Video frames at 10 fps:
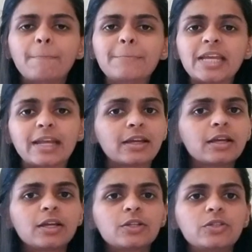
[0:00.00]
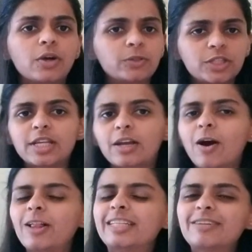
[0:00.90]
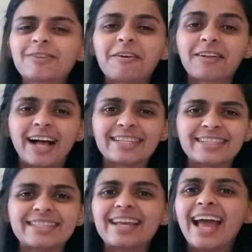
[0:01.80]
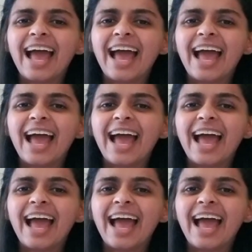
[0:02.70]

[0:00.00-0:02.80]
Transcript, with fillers: Meaning, don't just take all the difficult classes